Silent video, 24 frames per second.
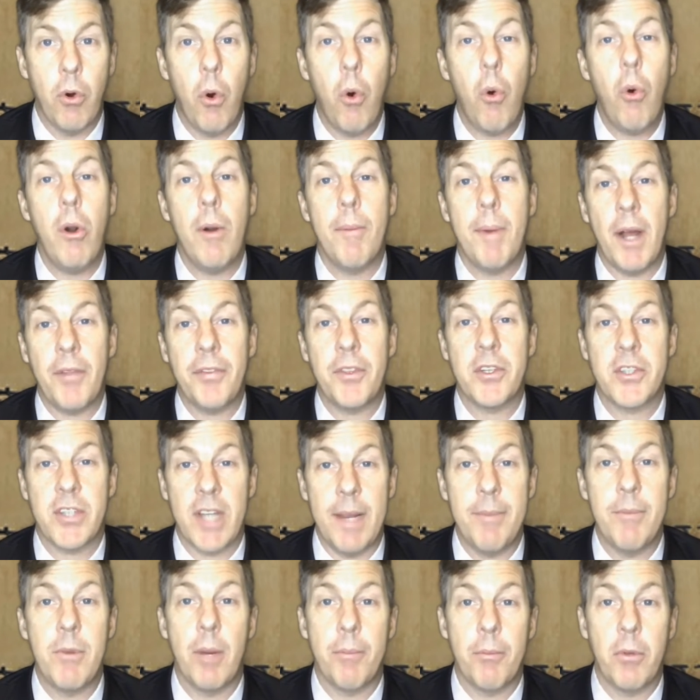or about the
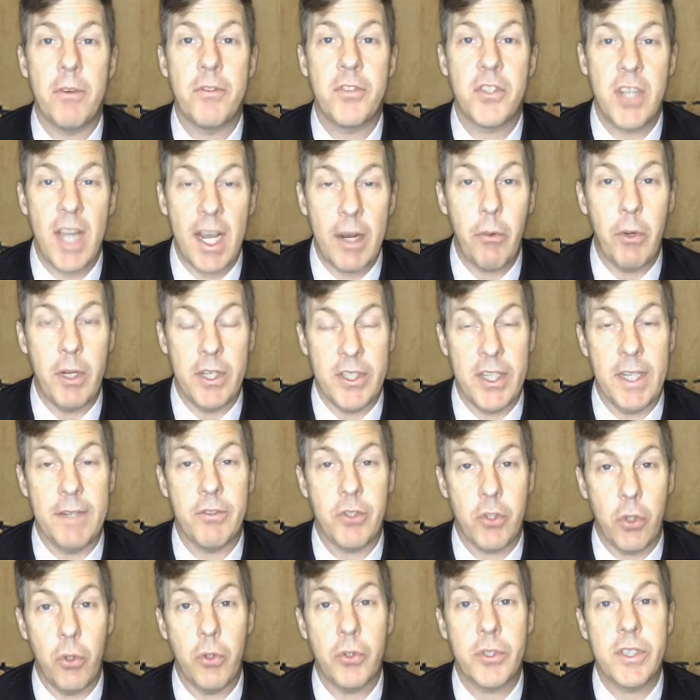same number of Segways they've
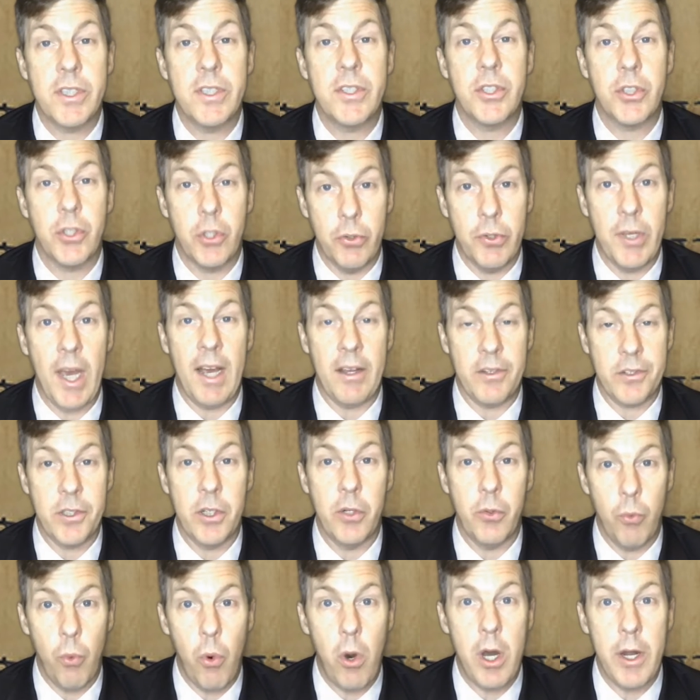sold since
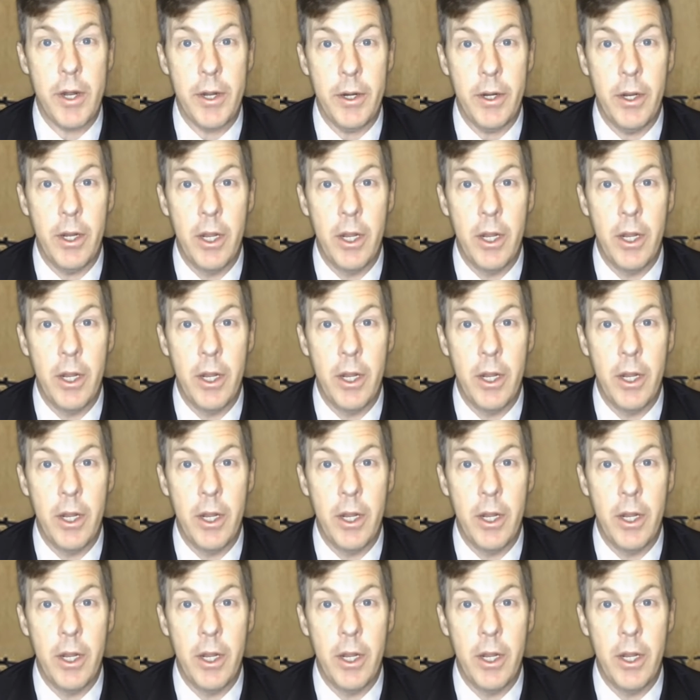2001.